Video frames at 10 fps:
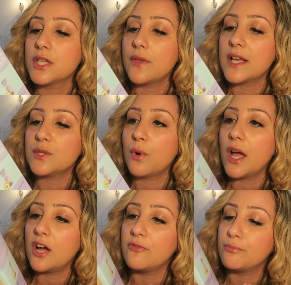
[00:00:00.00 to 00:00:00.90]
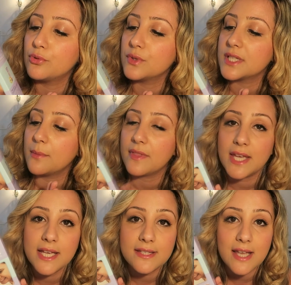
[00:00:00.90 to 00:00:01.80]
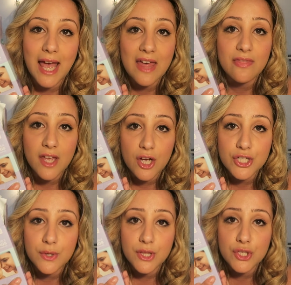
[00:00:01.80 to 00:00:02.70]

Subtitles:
So that's why I've brought some of these and they are doing the